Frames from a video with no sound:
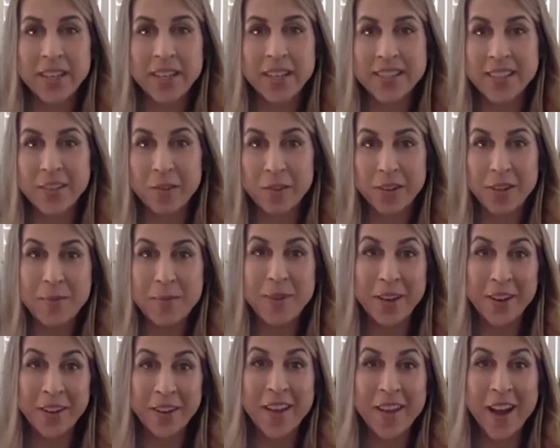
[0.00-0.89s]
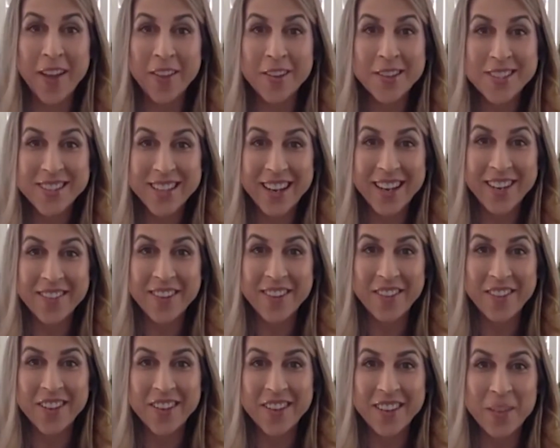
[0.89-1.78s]
I've really been on the other side of
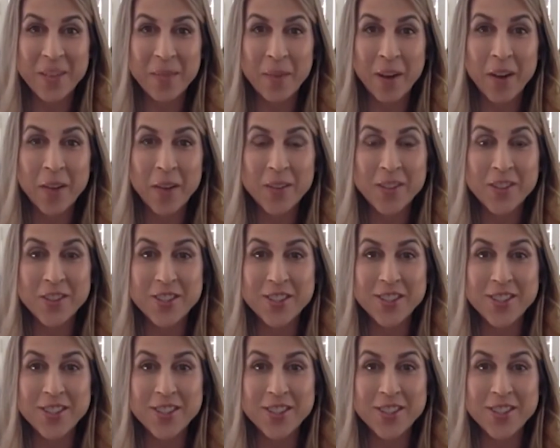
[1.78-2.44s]
everything Marc was just